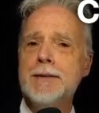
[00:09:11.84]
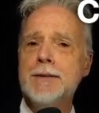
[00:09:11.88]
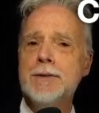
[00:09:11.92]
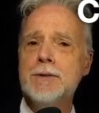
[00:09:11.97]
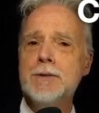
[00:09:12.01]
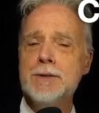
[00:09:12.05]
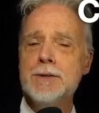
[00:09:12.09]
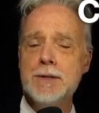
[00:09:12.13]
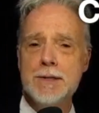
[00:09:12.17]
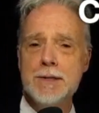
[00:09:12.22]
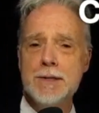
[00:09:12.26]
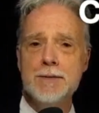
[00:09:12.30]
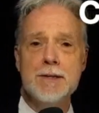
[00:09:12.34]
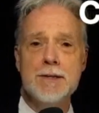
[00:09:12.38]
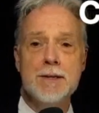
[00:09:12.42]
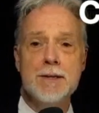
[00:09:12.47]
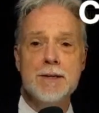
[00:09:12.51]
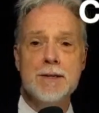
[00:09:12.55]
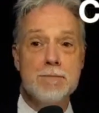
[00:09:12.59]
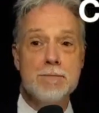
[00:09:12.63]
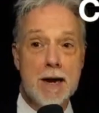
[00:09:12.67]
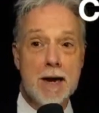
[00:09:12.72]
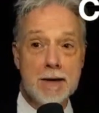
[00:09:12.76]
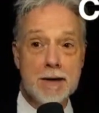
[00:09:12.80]
The interesting thing
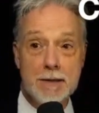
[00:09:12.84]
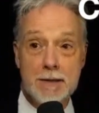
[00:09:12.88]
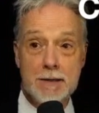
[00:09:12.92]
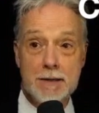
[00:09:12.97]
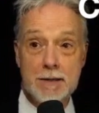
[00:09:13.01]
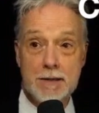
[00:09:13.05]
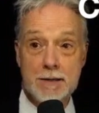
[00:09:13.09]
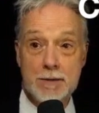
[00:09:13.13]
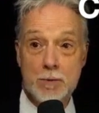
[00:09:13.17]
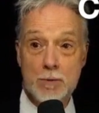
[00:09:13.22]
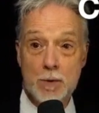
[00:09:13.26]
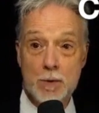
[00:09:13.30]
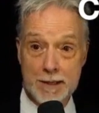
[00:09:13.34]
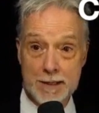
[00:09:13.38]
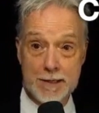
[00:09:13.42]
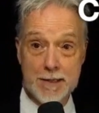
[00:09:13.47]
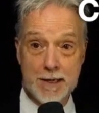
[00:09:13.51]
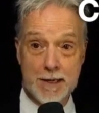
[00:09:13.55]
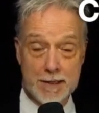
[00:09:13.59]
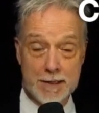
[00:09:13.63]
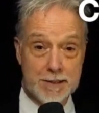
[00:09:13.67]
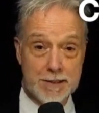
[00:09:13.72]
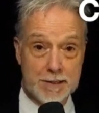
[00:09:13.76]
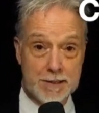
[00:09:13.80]
about it is what it
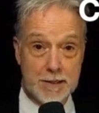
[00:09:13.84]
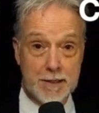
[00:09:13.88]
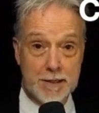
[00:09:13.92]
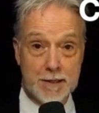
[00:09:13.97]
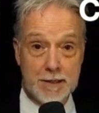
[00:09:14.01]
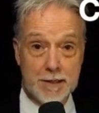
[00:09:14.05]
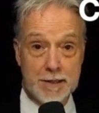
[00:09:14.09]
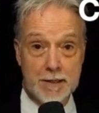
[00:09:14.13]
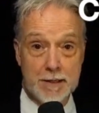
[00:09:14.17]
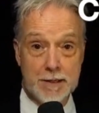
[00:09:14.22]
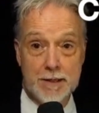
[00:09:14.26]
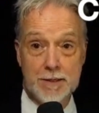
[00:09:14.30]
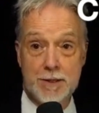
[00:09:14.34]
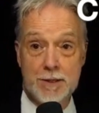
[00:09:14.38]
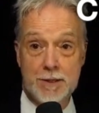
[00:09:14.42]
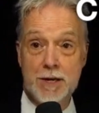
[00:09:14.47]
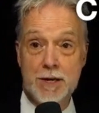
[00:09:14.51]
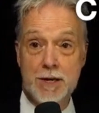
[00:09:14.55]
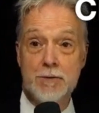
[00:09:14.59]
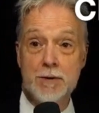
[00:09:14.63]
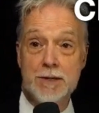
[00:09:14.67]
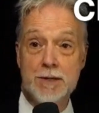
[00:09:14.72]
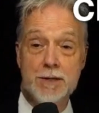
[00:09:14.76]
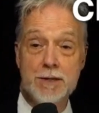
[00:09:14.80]
does. And, and
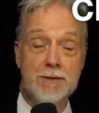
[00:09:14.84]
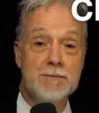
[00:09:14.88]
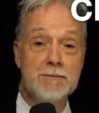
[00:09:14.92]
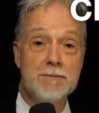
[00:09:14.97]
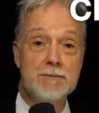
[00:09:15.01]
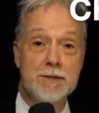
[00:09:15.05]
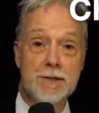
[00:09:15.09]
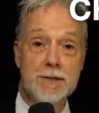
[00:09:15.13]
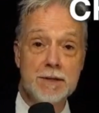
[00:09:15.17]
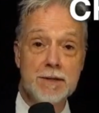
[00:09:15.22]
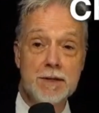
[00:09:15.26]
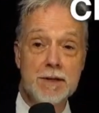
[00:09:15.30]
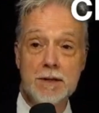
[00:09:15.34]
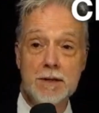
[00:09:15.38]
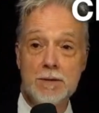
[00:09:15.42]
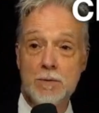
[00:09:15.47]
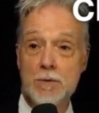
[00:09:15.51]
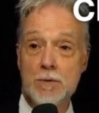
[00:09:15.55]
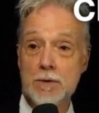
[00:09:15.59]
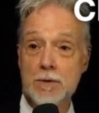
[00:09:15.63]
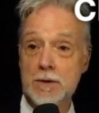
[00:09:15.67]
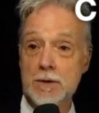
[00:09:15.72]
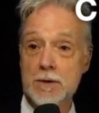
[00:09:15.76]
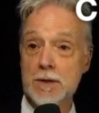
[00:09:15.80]
generative is the key
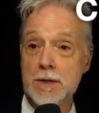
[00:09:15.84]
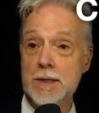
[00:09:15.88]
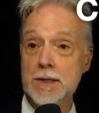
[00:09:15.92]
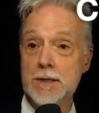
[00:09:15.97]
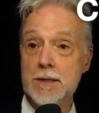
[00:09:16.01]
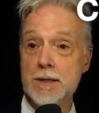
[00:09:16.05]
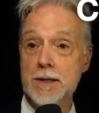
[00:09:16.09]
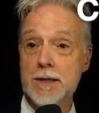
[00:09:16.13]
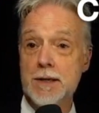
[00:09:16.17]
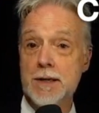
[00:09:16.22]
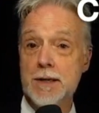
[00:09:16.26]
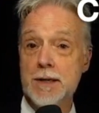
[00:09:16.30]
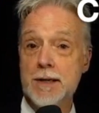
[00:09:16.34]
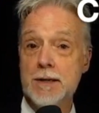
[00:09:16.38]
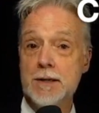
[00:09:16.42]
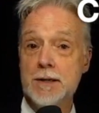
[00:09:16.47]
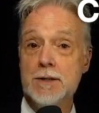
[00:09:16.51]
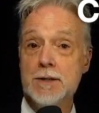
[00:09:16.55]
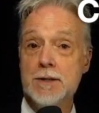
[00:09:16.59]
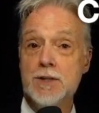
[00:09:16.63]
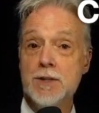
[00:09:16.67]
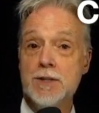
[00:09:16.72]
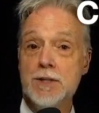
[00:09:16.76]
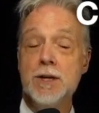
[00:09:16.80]
word. It
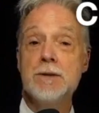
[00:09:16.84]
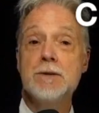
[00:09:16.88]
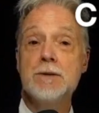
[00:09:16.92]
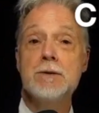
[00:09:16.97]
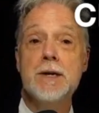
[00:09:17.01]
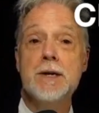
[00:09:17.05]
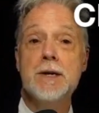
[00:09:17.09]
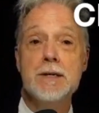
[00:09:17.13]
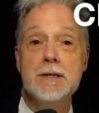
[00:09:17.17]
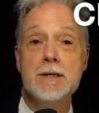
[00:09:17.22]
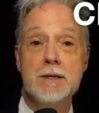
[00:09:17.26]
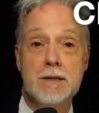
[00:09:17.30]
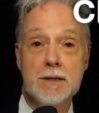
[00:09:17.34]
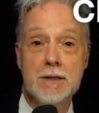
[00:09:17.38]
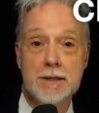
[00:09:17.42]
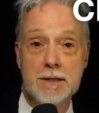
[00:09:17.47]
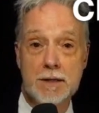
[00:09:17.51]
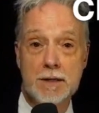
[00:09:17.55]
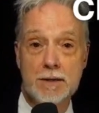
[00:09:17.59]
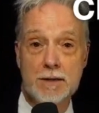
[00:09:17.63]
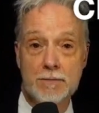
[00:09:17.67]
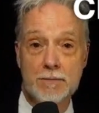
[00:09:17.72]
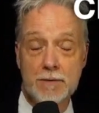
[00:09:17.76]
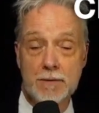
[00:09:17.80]
can generate
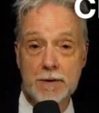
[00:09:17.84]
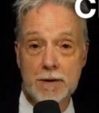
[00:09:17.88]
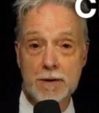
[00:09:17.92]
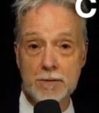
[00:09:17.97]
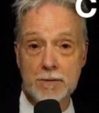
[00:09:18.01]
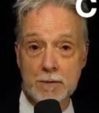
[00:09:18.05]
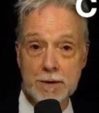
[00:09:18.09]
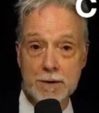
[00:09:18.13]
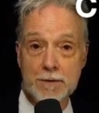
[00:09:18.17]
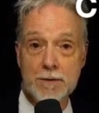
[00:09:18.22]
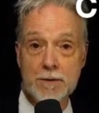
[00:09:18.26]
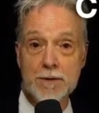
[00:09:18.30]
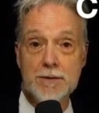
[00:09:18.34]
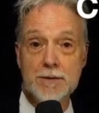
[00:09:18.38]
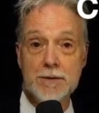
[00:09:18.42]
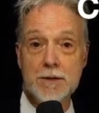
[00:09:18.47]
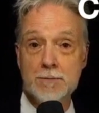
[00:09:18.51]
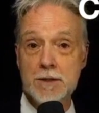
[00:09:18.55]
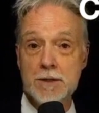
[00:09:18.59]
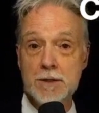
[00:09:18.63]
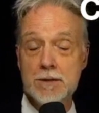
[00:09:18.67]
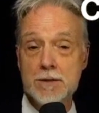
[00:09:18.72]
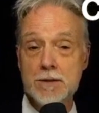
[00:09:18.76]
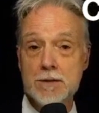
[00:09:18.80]
content for you, whether it's
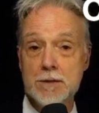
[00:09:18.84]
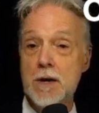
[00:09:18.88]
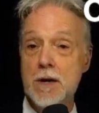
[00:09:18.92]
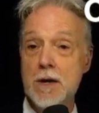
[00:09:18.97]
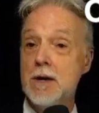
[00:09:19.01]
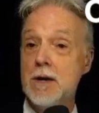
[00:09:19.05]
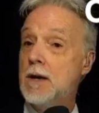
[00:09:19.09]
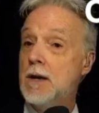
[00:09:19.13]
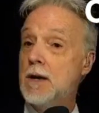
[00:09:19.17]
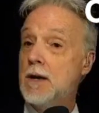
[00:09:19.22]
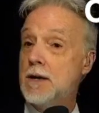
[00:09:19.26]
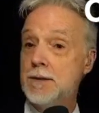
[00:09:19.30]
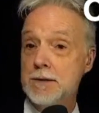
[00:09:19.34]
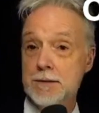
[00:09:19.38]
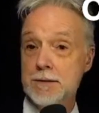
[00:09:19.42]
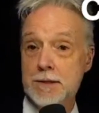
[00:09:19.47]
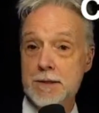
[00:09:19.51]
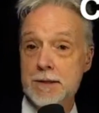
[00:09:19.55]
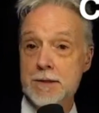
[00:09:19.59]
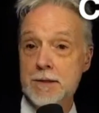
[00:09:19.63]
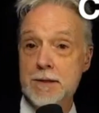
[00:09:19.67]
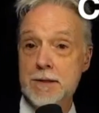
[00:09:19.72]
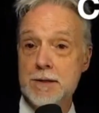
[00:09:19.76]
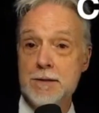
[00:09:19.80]
images, as it
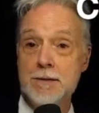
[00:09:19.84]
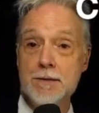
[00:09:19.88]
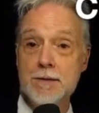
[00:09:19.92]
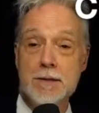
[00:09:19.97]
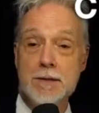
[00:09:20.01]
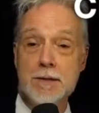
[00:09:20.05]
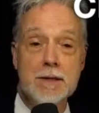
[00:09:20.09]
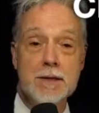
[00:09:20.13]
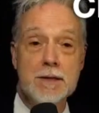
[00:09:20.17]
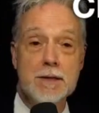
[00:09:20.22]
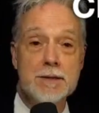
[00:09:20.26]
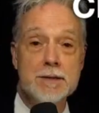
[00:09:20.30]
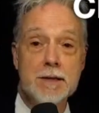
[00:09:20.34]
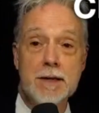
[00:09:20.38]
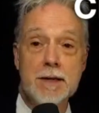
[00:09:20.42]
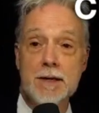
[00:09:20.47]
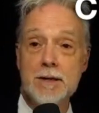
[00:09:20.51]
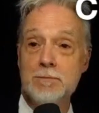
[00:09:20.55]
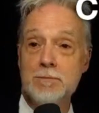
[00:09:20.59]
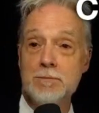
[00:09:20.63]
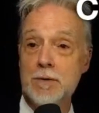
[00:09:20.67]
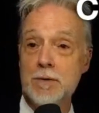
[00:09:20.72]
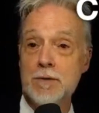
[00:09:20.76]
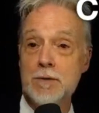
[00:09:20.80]
says here in the uh,
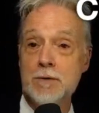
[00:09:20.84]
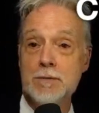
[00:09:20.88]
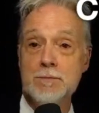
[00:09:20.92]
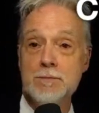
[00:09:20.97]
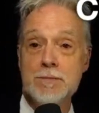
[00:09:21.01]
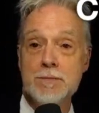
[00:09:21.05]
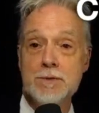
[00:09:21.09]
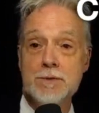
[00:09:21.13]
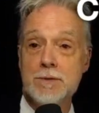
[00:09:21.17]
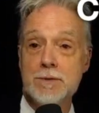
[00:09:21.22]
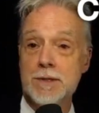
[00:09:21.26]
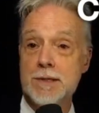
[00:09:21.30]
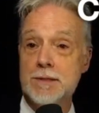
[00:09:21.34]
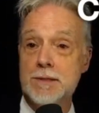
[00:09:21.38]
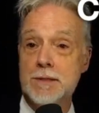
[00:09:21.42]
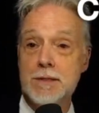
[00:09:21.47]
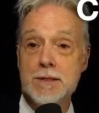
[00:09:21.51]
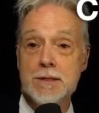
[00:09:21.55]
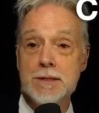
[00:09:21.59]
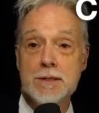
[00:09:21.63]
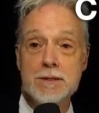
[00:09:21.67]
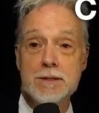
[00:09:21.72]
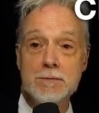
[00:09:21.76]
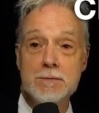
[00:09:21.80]
slide, poems,
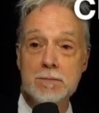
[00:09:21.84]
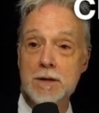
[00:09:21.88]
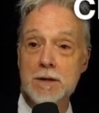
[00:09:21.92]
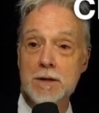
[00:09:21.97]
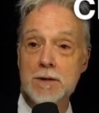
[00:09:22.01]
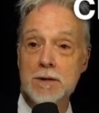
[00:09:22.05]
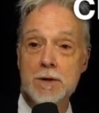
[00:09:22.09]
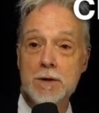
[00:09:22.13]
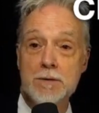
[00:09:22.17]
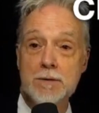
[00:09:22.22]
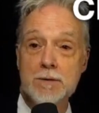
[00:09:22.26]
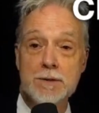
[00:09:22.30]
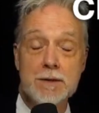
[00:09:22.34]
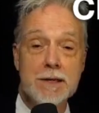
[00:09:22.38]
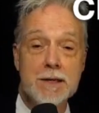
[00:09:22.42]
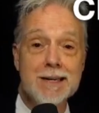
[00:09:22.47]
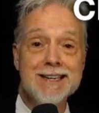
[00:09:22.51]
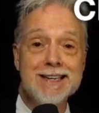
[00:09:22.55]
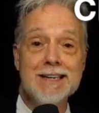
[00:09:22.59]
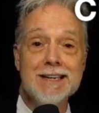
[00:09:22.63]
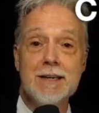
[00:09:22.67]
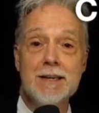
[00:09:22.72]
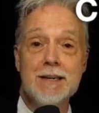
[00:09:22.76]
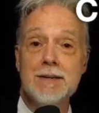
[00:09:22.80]
translations, blog posts,
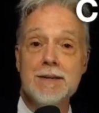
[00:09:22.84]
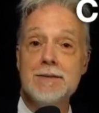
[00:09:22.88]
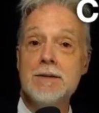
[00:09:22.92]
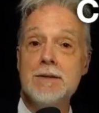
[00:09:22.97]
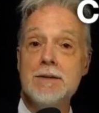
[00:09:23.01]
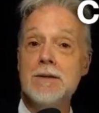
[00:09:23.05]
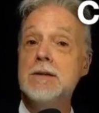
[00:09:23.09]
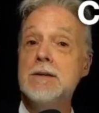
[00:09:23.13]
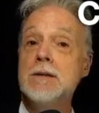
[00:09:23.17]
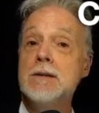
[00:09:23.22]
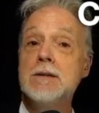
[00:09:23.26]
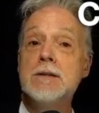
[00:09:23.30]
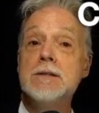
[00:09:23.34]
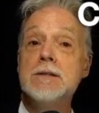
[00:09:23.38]
any other